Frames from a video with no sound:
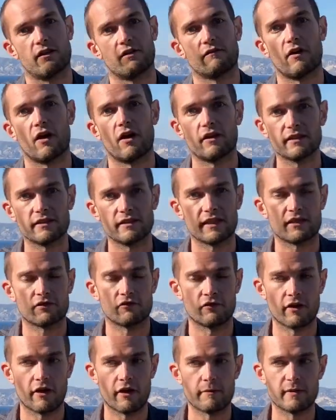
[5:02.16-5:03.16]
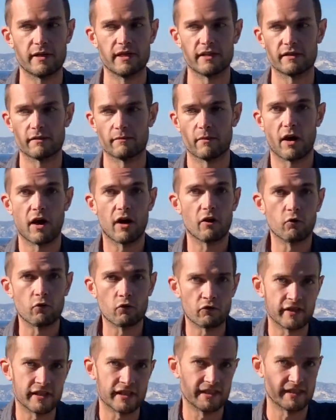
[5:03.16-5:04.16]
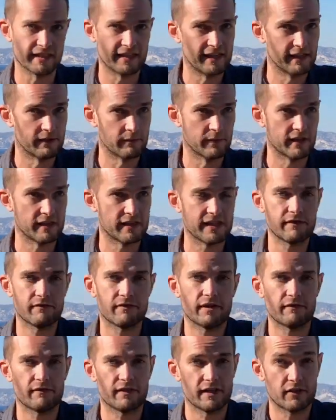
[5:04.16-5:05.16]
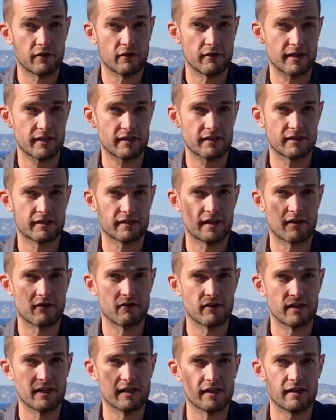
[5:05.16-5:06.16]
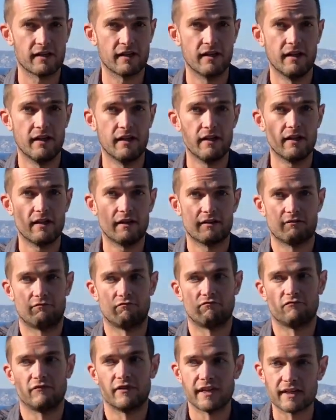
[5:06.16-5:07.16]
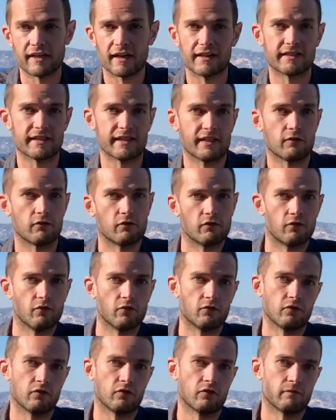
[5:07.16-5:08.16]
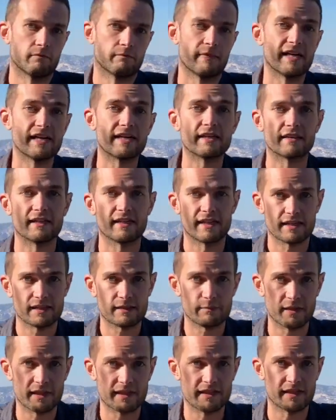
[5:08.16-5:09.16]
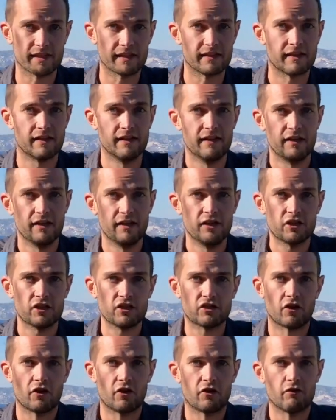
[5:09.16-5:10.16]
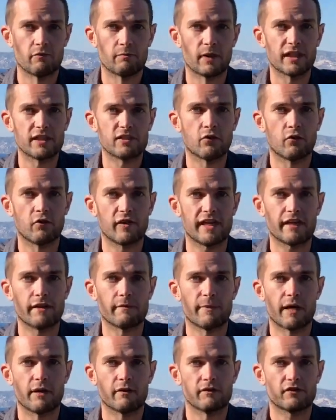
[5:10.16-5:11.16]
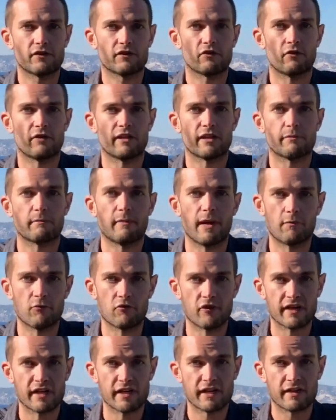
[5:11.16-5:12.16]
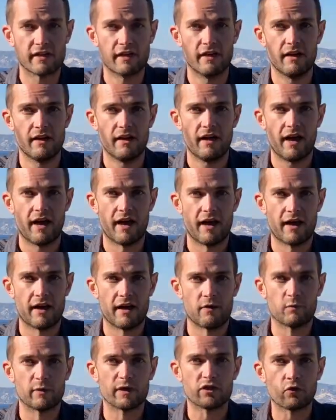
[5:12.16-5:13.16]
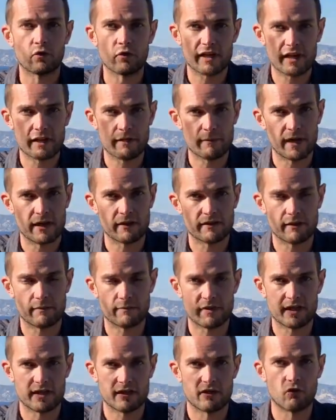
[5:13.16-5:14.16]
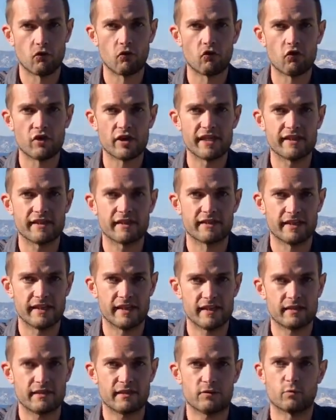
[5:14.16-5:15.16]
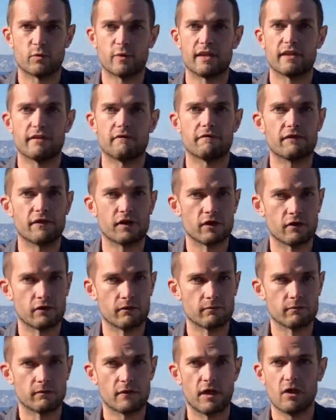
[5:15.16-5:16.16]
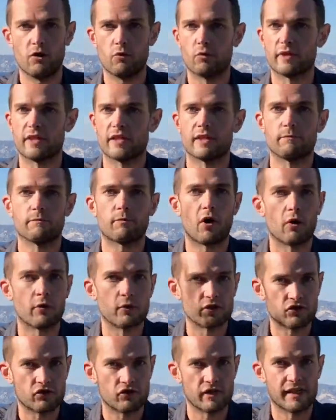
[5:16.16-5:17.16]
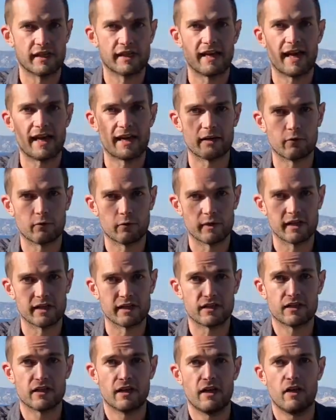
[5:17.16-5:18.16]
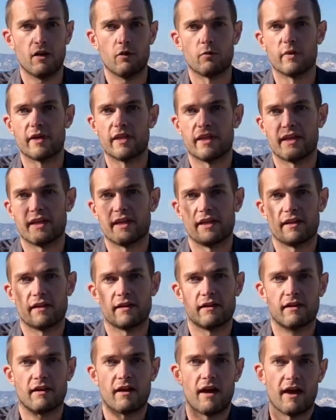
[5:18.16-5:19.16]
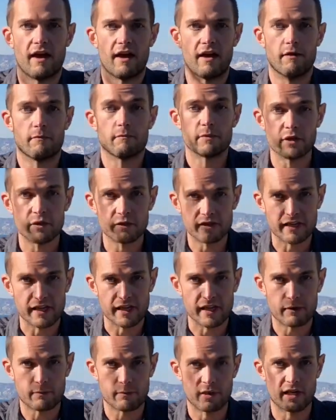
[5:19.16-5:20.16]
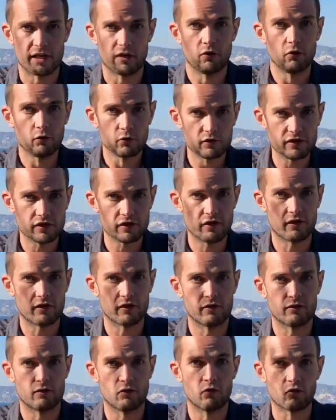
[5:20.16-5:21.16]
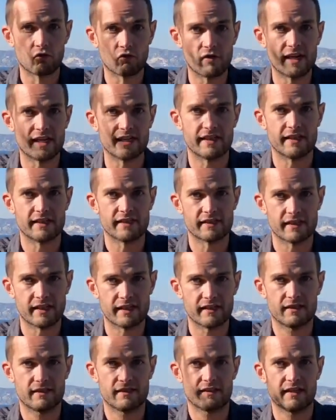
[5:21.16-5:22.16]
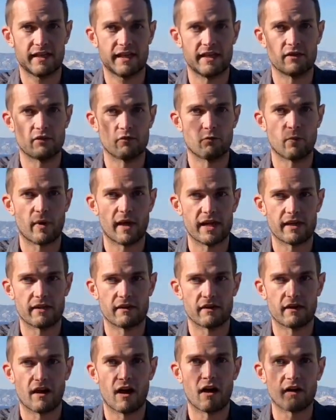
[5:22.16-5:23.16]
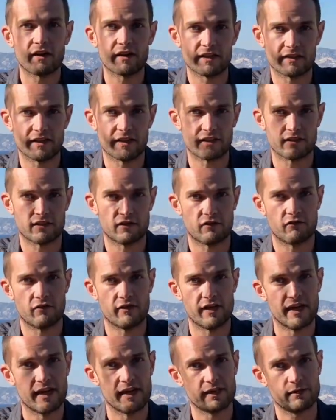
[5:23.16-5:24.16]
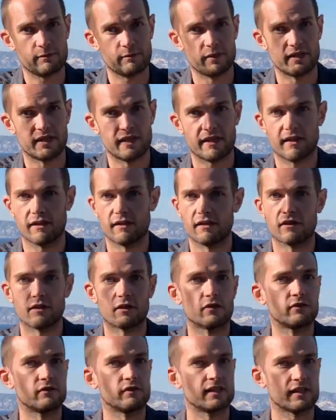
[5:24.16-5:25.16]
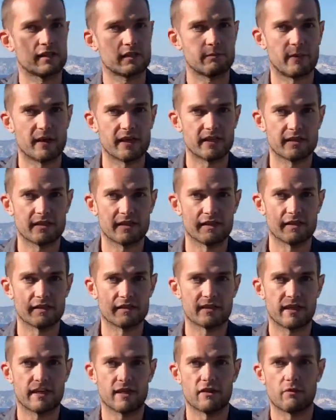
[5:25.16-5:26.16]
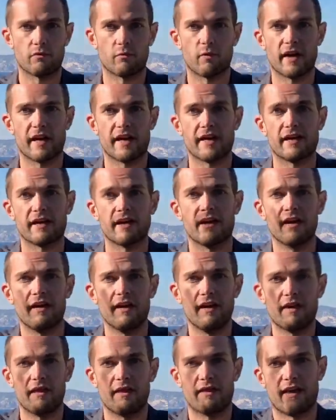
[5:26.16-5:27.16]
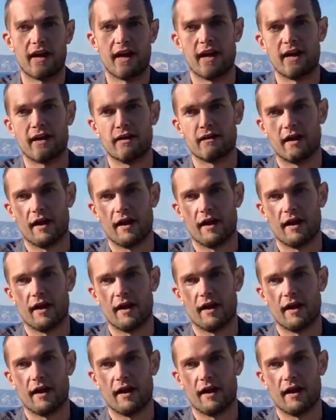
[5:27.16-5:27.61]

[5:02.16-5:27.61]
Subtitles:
of architecture and urbanism are already dealing with, even if they don't necessarily realize it or make it explicit. So by talking about sonic memory, We're talking about something that already exists within film, within poetry and language, within music, but it also already exists in the way that architecture creates particular acoustic spaces, in the way that